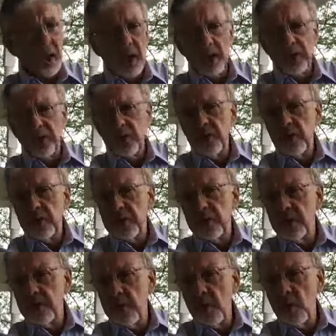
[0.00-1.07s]
As soon as
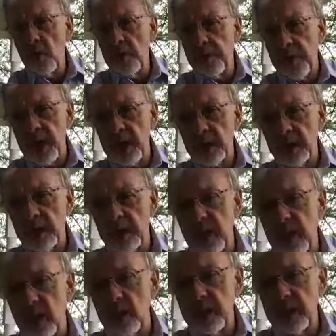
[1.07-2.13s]
this mower passes,
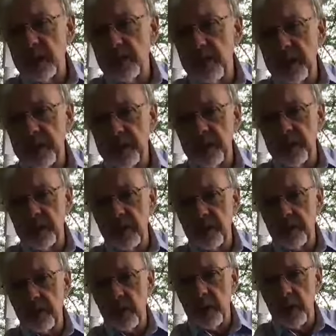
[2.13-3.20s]
I'll dismiss us in
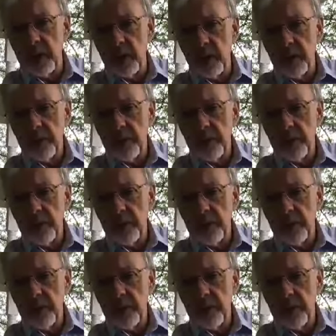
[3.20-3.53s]
prayer.